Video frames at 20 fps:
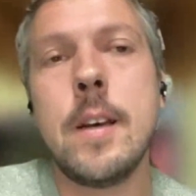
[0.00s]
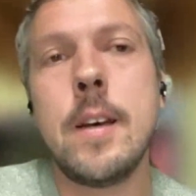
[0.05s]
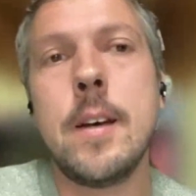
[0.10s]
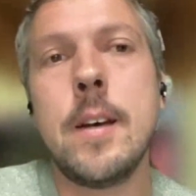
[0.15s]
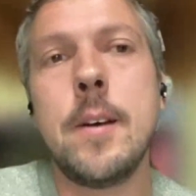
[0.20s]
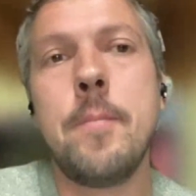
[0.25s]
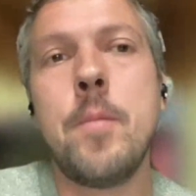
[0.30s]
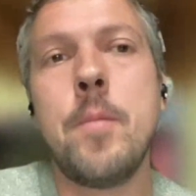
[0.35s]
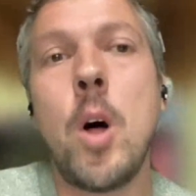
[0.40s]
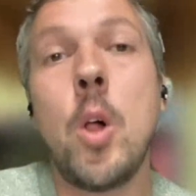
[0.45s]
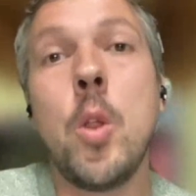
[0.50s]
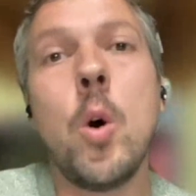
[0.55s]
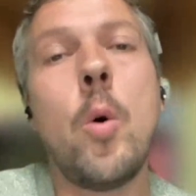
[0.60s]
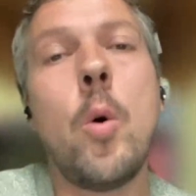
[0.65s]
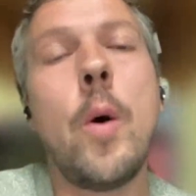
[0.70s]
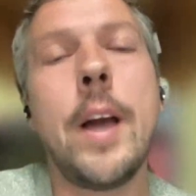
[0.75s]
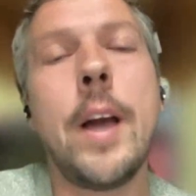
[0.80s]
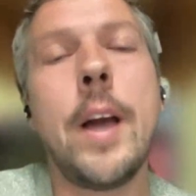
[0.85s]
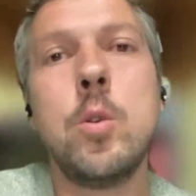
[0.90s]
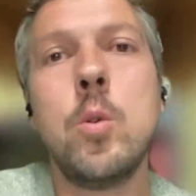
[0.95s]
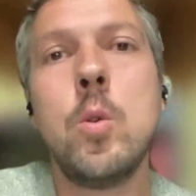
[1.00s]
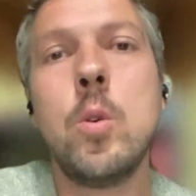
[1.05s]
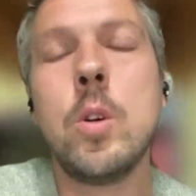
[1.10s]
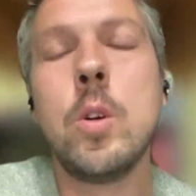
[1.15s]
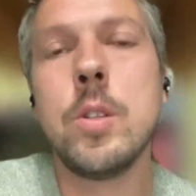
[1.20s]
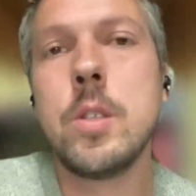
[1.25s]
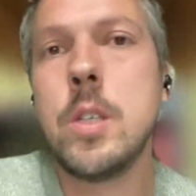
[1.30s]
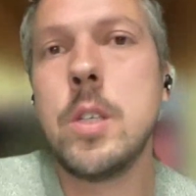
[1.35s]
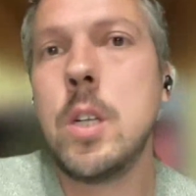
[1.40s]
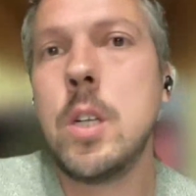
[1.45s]
Although I do
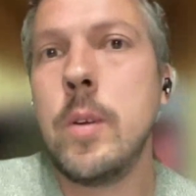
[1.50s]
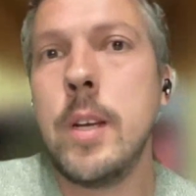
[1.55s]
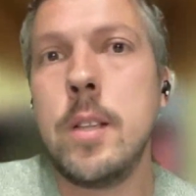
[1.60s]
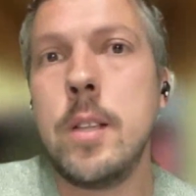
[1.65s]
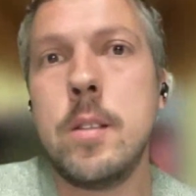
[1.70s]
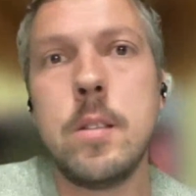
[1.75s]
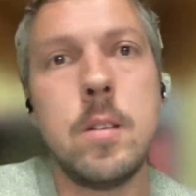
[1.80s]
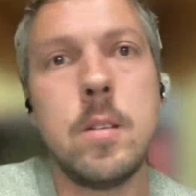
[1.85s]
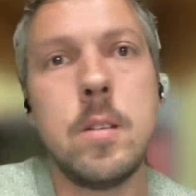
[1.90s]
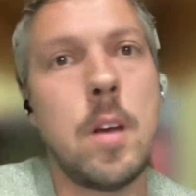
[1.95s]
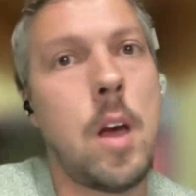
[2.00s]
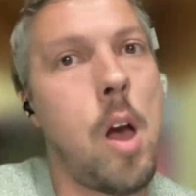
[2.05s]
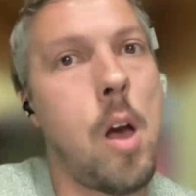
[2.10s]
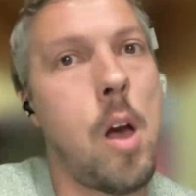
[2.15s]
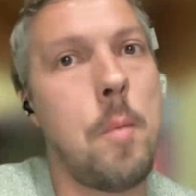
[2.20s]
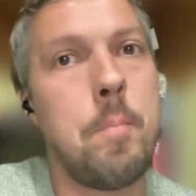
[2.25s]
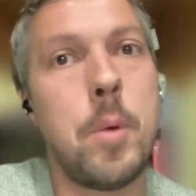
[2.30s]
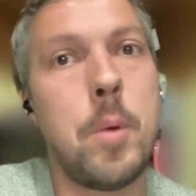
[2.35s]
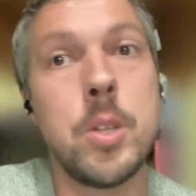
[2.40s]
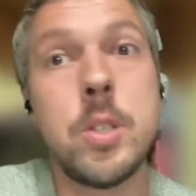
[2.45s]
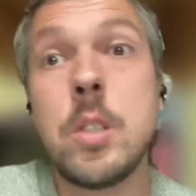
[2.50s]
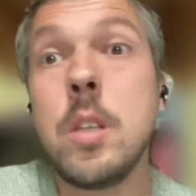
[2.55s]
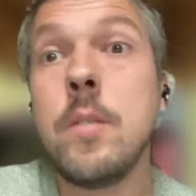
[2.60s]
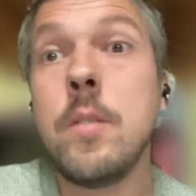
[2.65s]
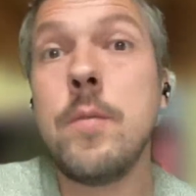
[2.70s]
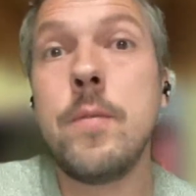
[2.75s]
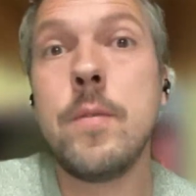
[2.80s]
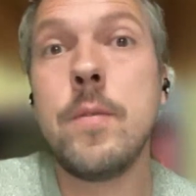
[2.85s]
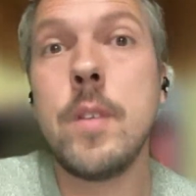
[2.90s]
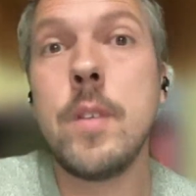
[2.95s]
consider it a
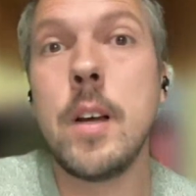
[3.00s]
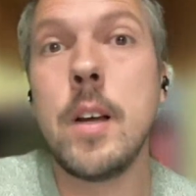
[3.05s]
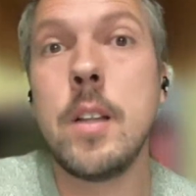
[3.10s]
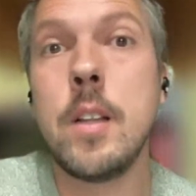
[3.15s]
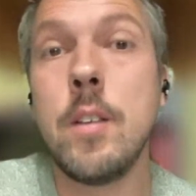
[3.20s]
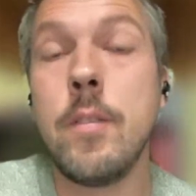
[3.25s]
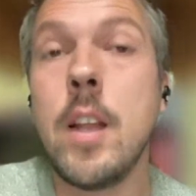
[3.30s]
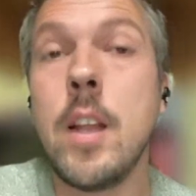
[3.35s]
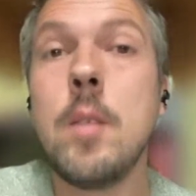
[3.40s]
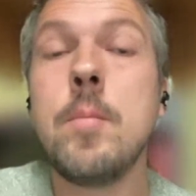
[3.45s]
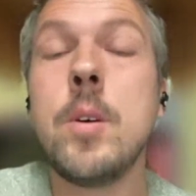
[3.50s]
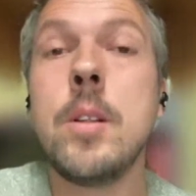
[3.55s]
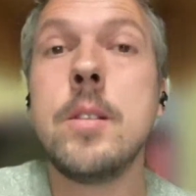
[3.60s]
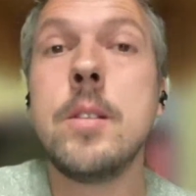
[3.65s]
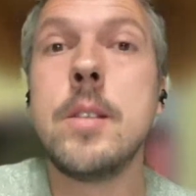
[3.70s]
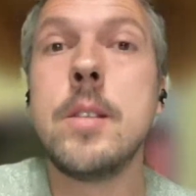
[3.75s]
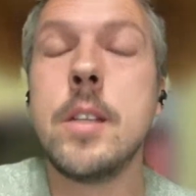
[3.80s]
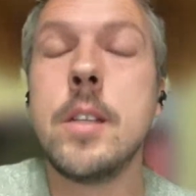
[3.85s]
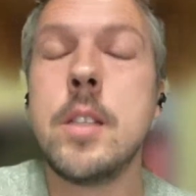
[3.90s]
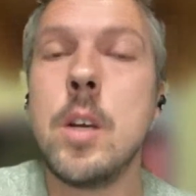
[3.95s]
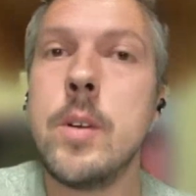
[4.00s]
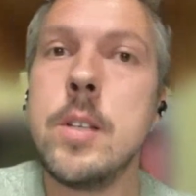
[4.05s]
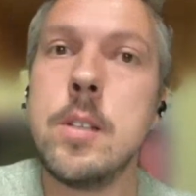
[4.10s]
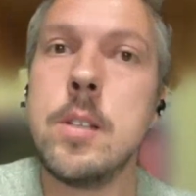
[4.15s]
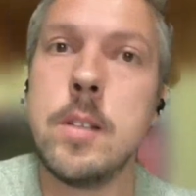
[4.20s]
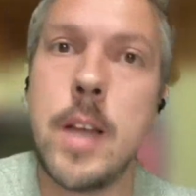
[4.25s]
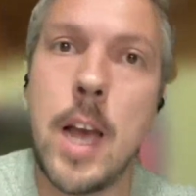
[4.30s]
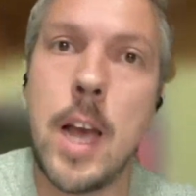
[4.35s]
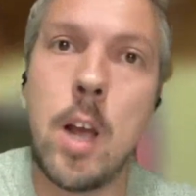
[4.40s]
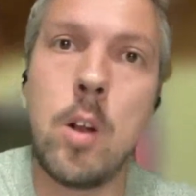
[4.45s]
positive development that there is
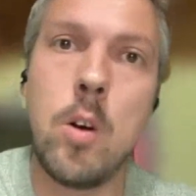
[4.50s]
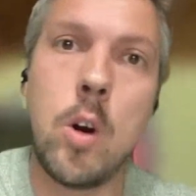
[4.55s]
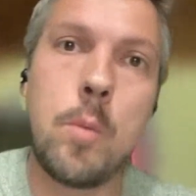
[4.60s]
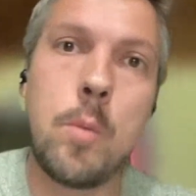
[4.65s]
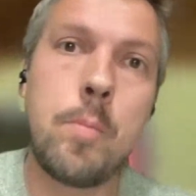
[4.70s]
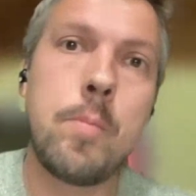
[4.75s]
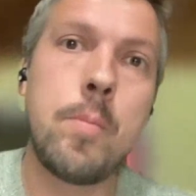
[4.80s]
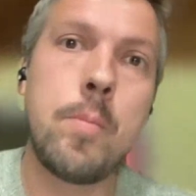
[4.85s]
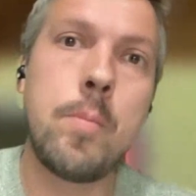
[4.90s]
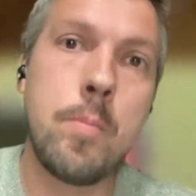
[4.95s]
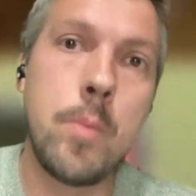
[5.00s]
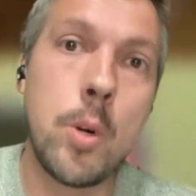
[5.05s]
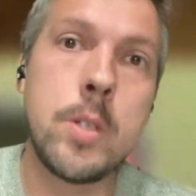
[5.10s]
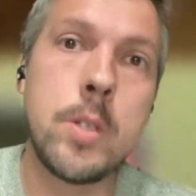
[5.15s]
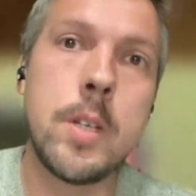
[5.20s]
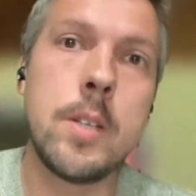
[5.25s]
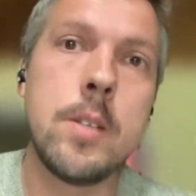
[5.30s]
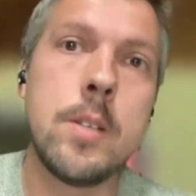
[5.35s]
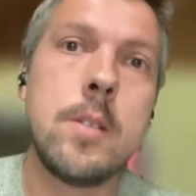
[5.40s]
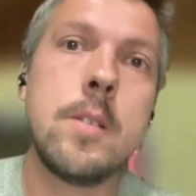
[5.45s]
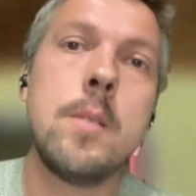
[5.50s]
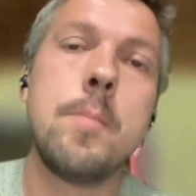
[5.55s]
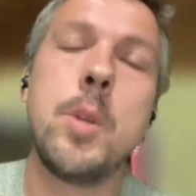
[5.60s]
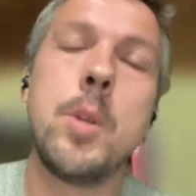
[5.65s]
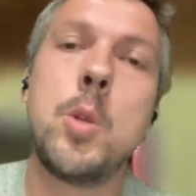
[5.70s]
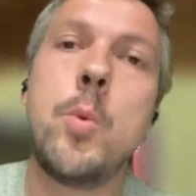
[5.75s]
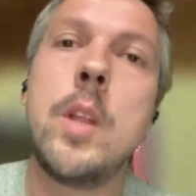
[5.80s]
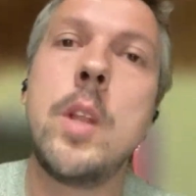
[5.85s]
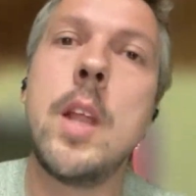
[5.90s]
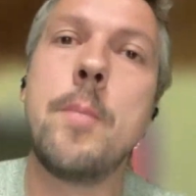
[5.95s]
a dialogue process
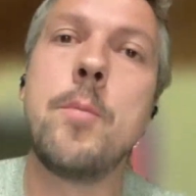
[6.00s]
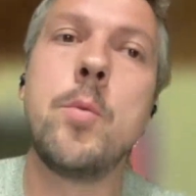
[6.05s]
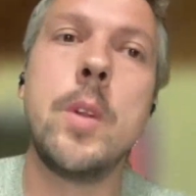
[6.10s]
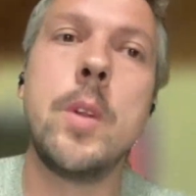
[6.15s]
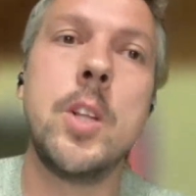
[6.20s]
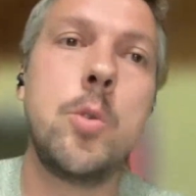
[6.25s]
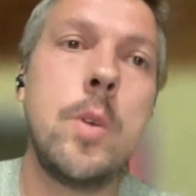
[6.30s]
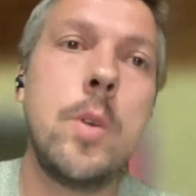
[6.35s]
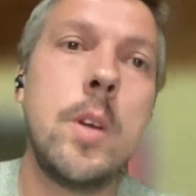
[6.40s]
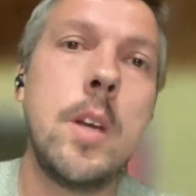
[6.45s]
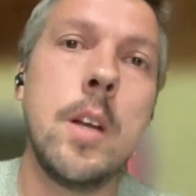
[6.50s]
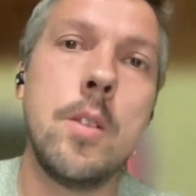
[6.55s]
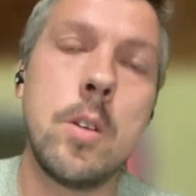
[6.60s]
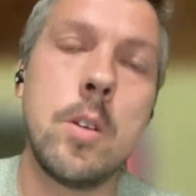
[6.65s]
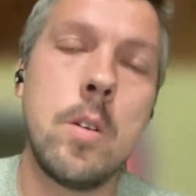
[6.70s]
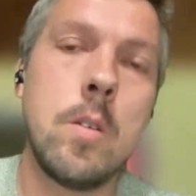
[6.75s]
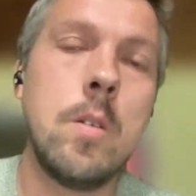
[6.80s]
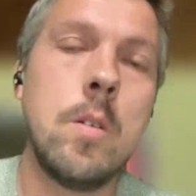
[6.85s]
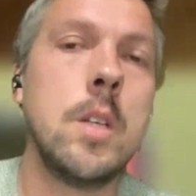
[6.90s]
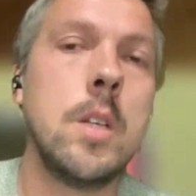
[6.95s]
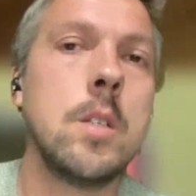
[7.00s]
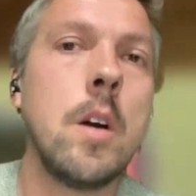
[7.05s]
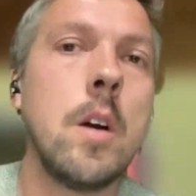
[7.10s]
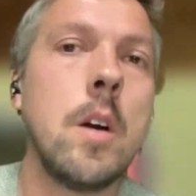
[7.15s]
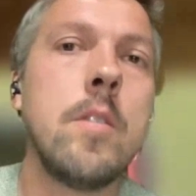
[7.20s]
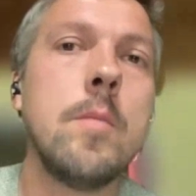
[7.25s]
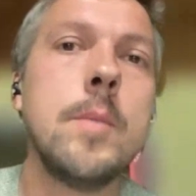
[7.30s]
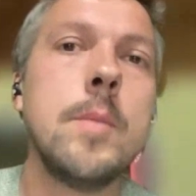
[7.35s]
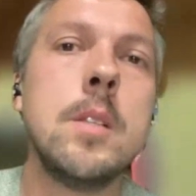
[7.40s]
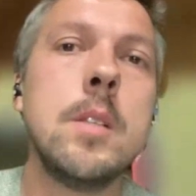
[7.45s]
between M23 and the Congolese
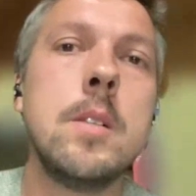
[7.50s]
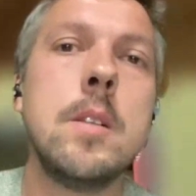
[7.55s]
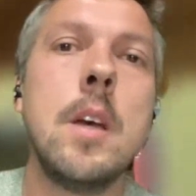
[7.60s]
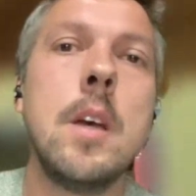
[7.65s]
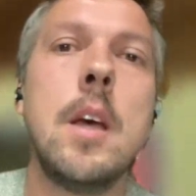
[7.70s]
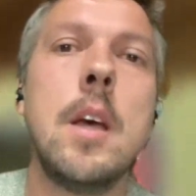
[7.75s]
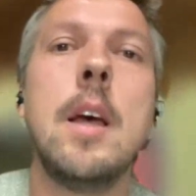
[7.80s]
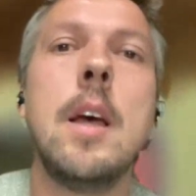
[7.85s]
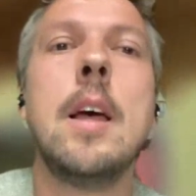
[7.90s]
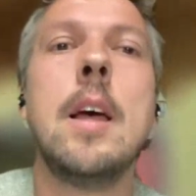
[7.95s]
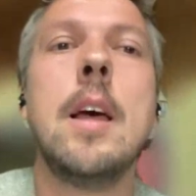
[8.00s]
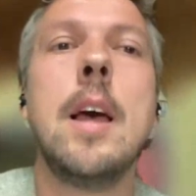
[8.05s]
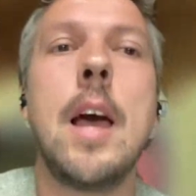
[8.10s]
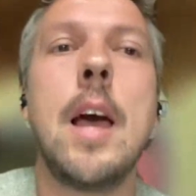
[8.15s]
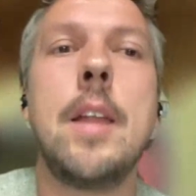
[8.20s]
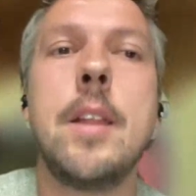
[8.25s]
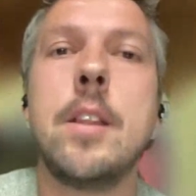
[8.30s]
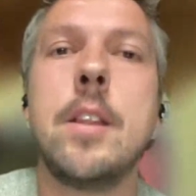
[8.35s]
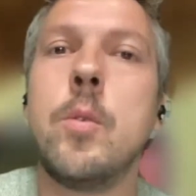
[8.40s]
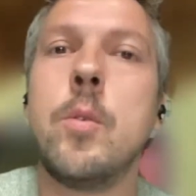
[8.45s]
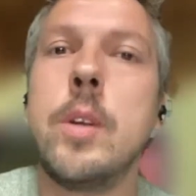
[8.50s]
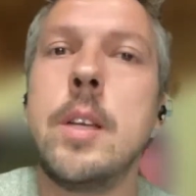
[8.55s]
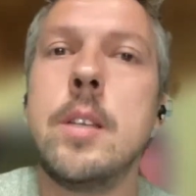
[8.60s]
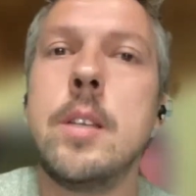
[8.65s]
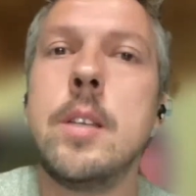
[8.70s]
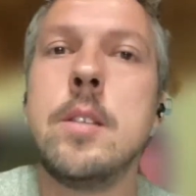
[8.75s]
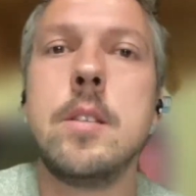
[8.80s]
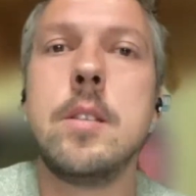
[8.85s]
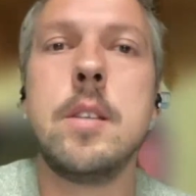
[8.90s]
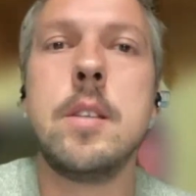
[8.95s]
government, and that there
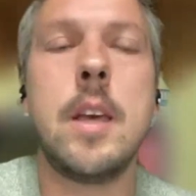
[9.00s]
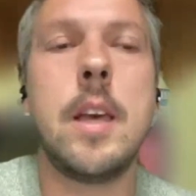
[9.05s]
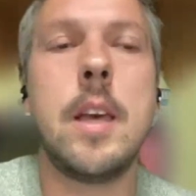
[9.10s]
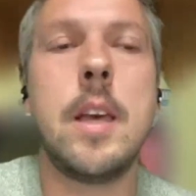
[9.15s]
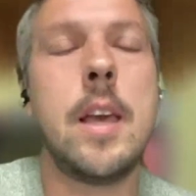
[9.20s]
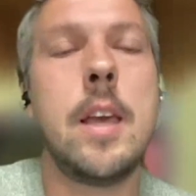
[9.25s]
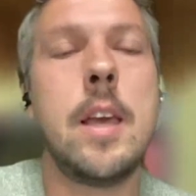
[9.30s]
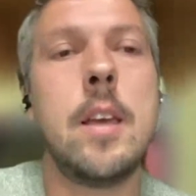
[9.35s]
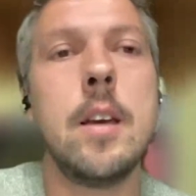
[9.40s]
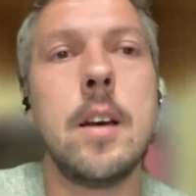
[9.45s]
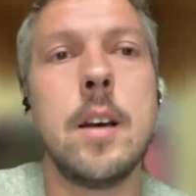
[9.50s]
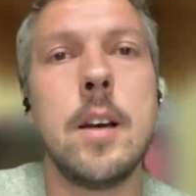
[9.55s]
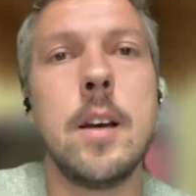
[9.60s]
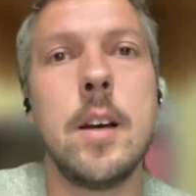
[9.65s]
is a